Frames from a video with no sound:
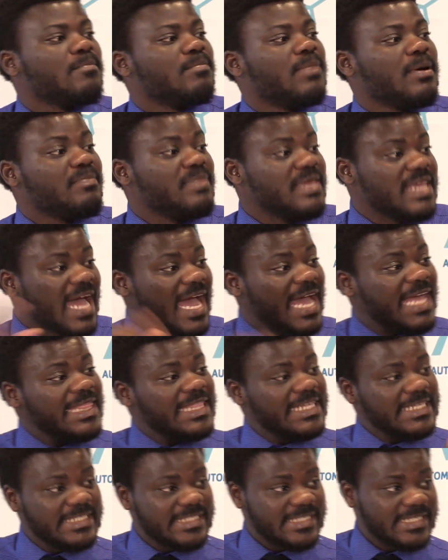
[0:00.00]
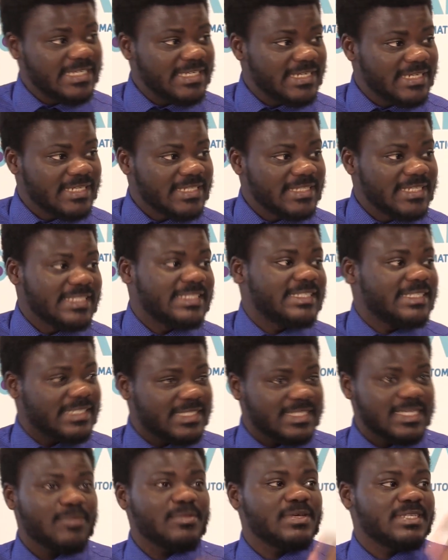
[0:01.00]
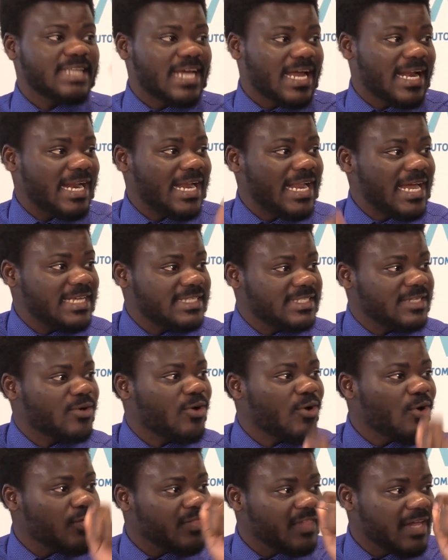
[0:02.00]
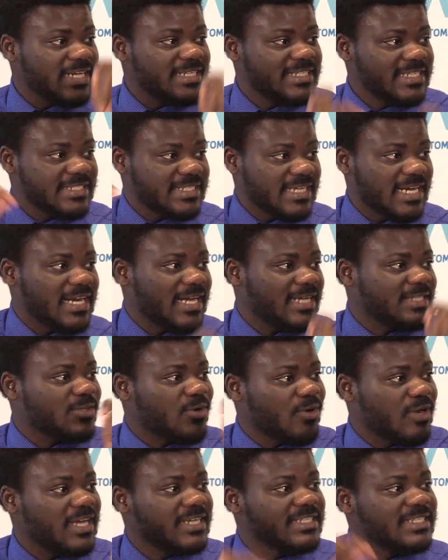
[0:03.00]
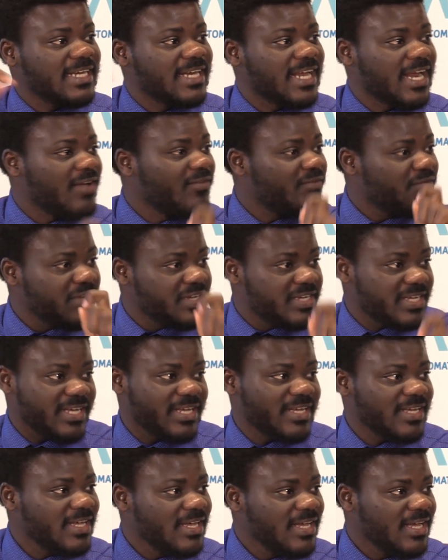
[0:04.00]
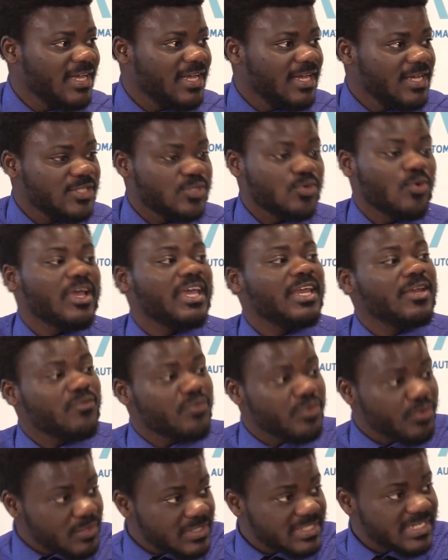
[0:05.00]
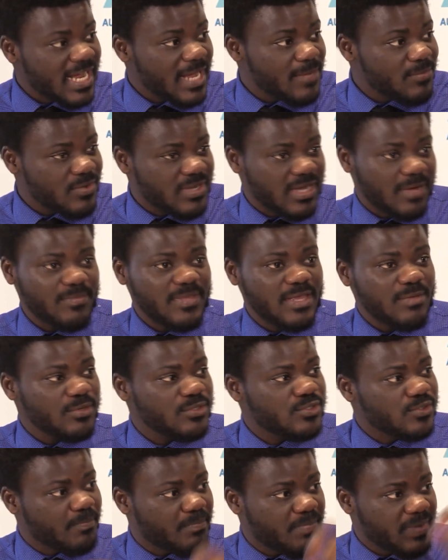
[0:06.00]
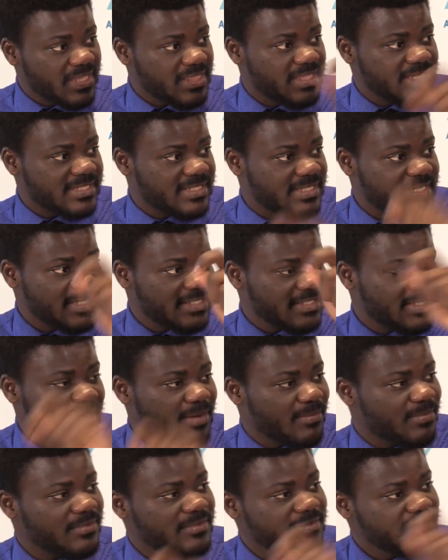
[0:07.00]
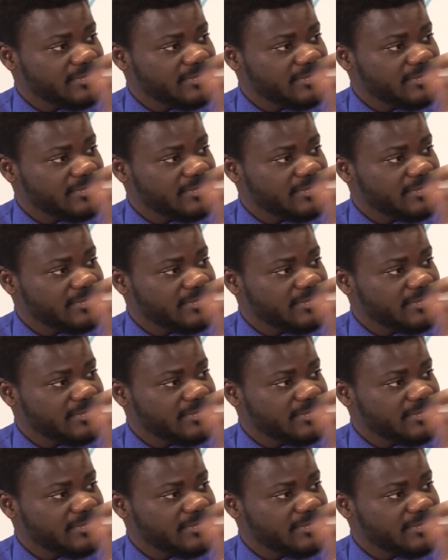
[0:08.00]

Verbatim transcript: But behind the scene, the system is analyzing all that data that is collected every day. So in no time, you can be able to pick these things up.